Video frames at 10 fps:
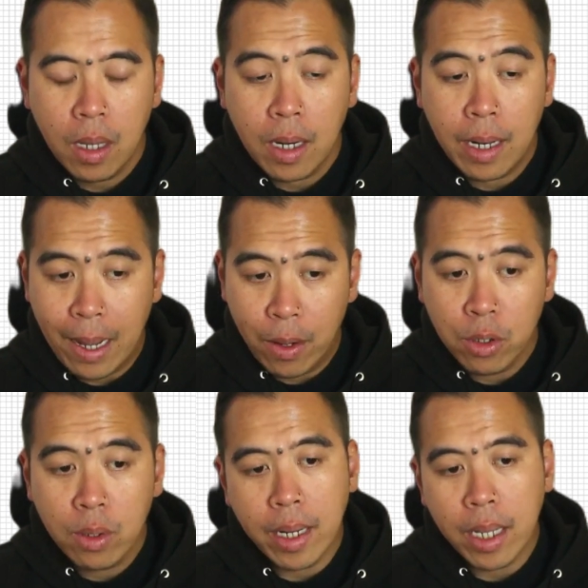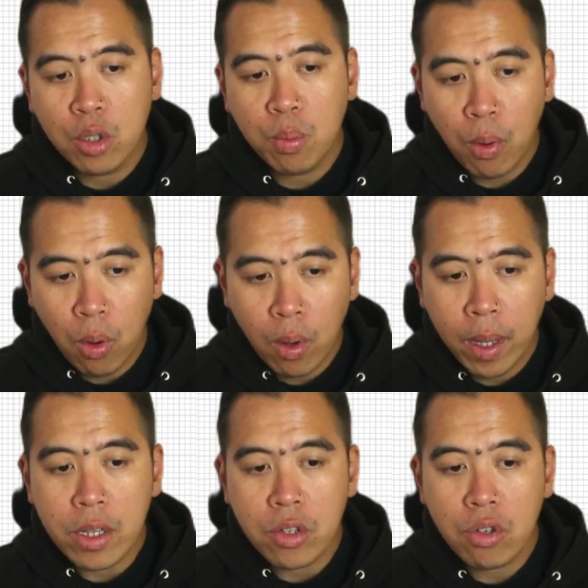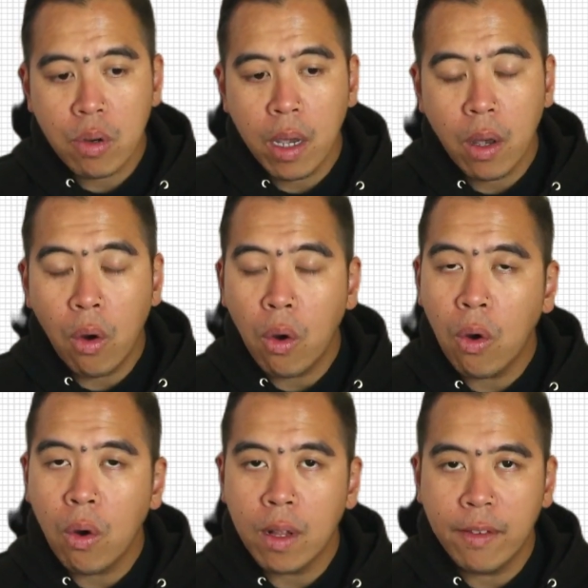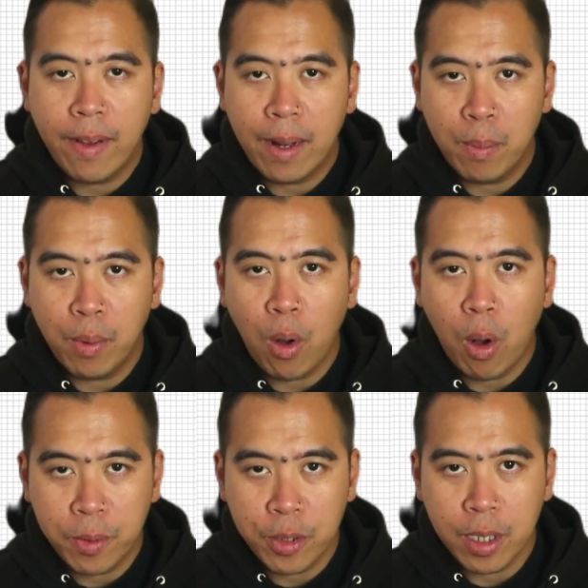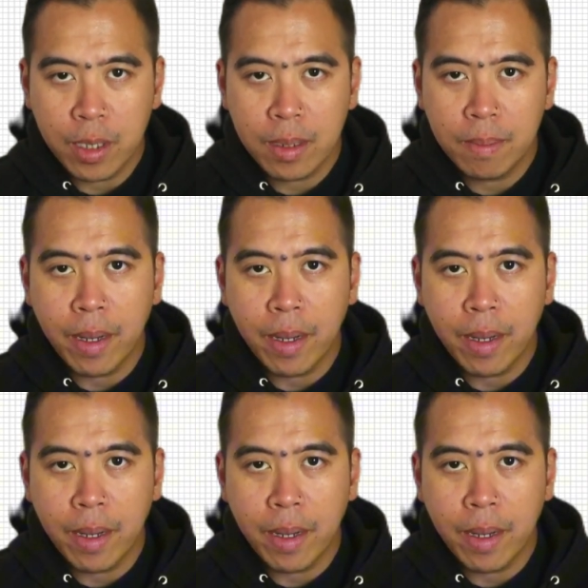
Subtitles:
Now you can explore and try all available options by